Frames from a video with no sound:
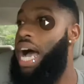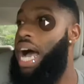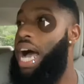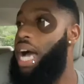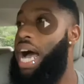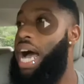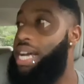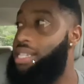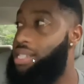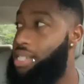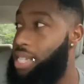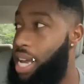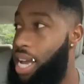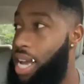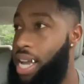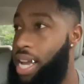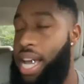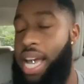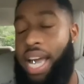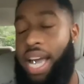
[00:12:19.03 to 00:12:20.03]
I'm
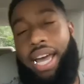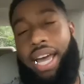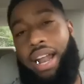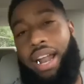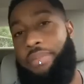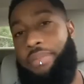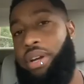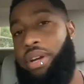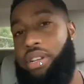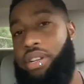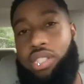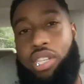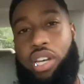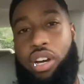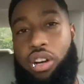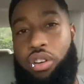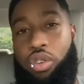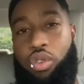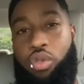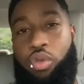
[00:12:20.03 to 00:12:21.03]
saying, and I'm here to
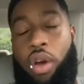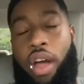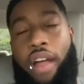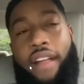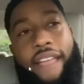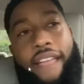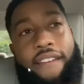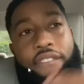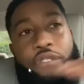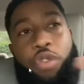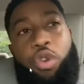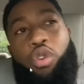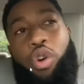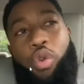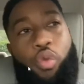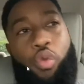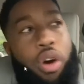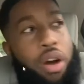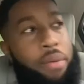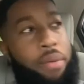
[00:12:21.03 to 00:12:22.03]
tell you, if you a
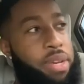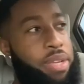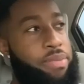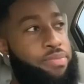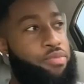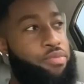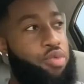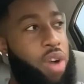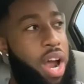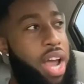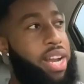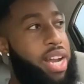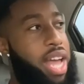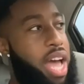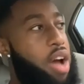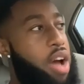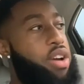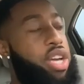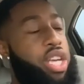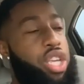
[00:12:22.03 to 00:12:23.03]
woman right
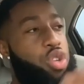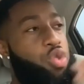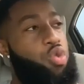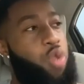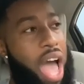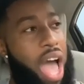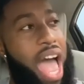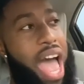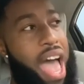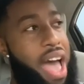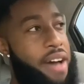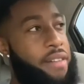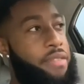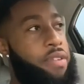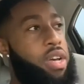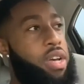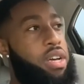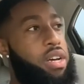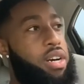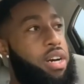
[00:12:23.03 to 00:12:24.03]
now and you have
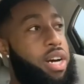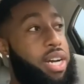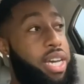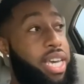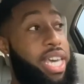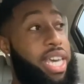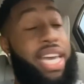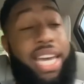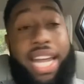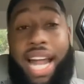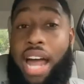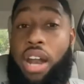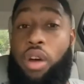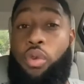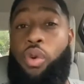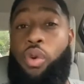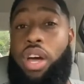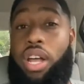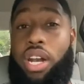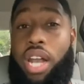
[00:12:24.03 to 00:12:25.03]
a kid out of
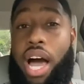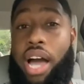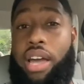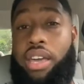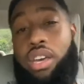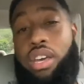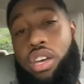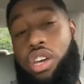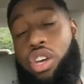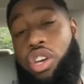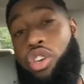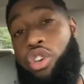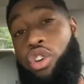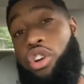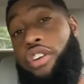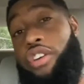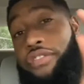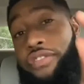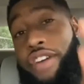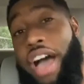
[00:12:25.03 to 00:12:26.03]
wedlock,
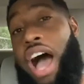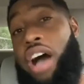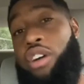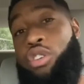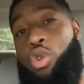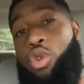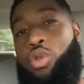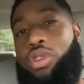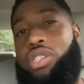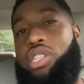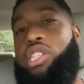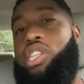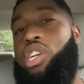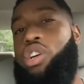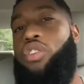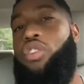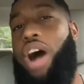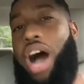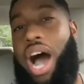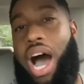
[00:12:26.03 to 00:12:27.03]
your value is
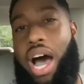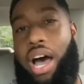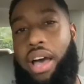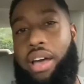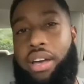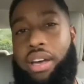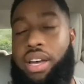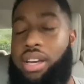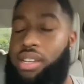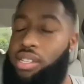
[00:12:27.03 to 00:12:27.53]
still high.